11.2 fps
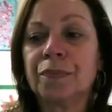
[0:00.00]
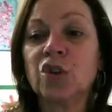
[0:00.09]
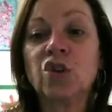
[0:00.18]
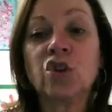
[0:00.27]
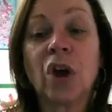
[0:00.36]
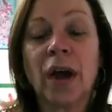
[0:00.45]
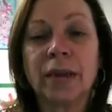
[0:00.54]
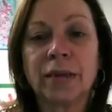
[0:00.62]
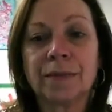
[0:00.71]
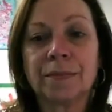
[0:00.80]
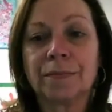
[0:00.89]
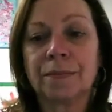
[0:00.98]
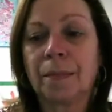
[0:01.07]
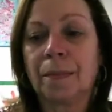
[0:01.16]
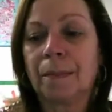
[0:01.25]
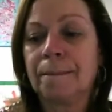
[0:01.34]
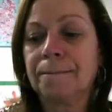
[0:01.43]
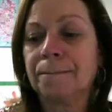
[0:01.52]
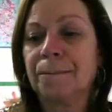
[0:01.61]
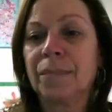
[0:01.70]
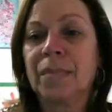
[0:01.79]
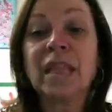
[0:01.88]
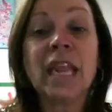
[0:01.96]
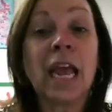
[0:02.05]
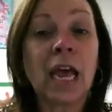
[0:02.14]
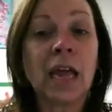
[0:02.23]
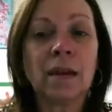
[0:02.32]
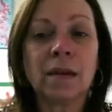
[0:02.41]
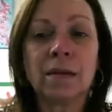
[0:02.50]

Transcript: shot, dead,